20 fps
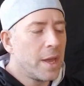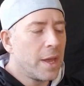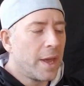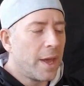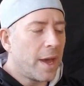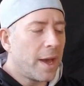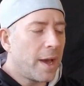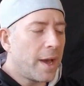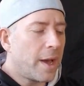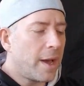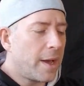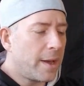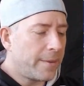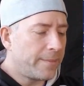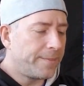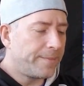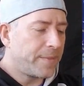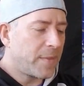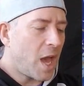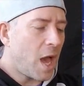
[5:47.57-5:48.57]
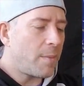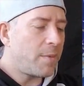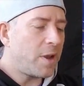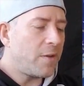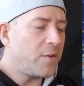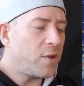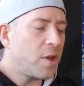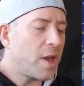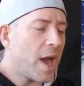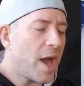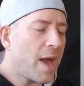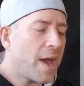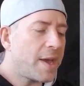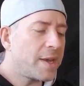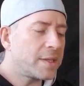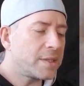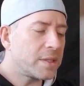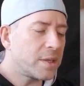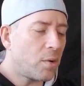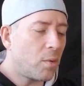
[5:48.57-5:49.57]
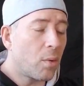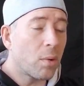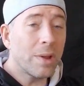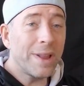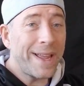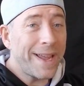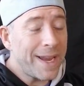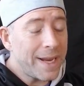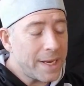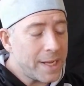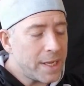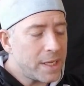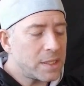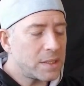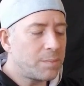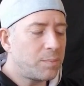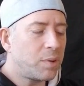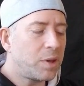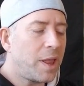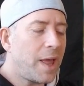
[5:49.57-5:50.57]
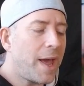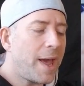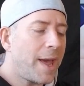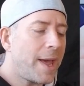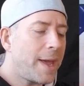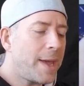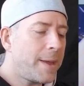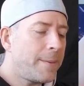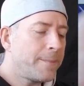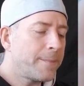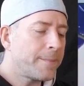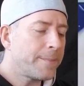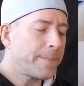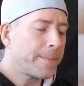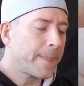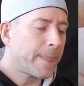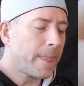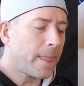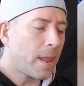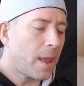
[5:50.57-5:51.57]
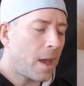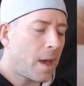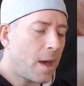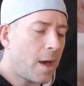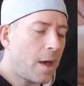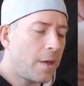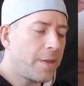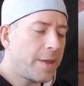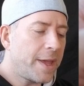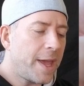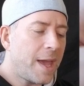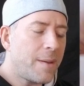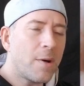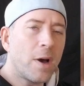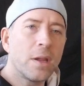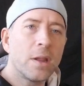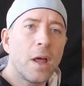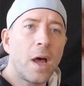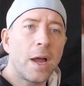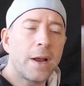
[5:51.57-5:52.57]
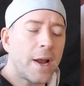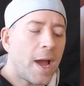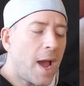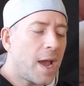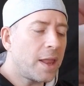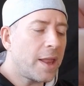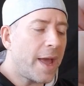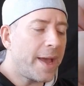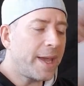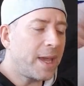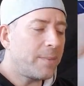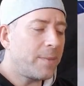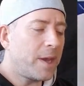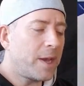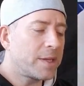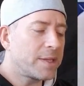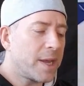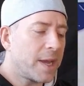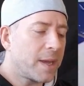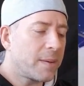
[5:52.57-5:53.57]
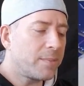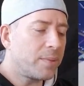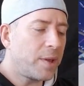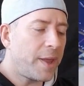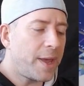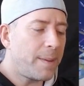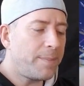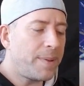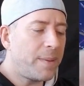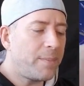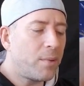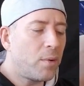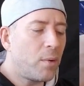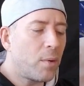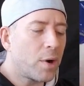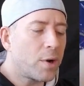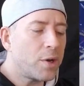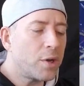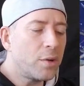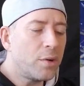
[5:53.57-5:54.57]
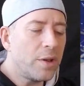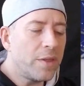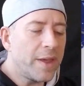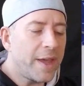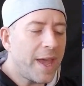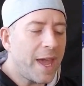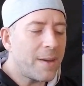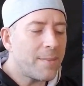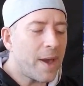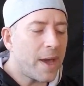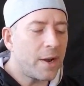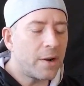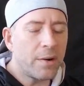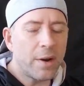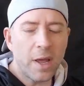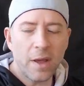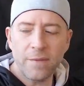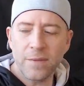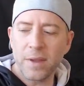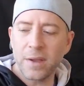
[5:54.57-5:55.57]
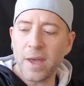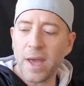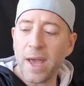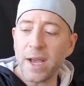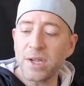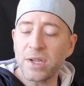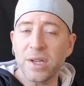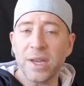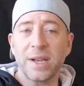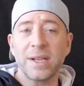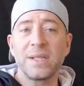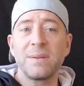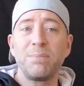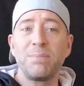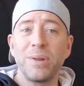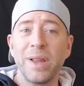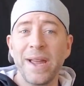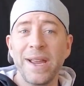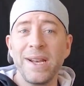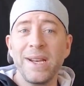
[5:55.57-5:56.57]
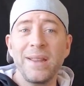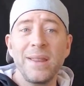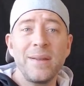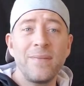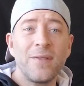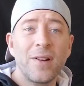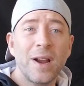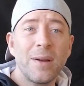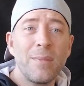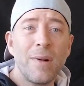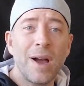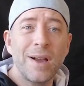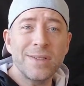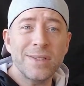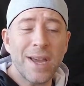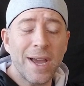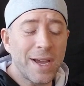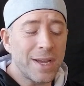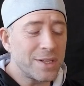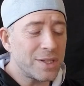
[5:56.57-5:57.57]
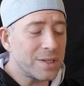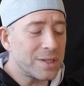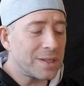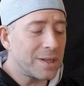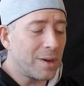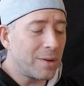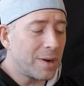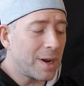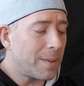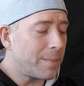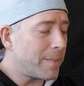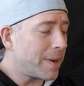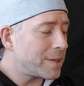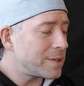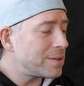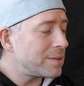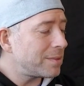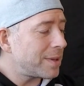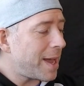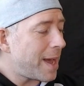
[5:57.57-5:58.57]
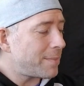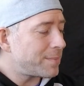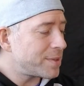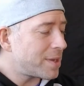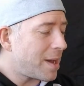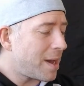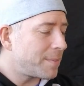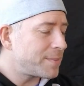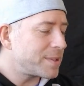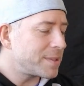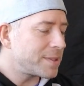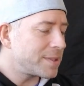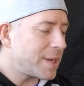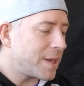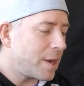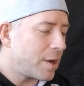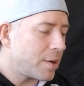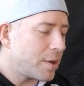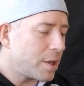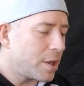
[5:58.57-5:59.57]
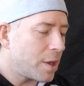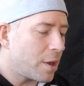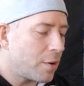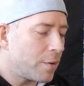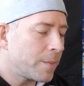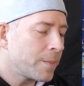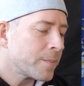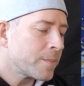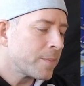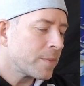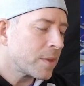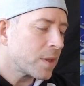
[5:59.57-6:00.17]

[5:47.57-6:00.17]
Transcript: How many of you guys or ladies play the game online? I like it because I can play people who are new to the game. I don't actually explain to them very much. I can just load up my 2 laptops and say, here you go.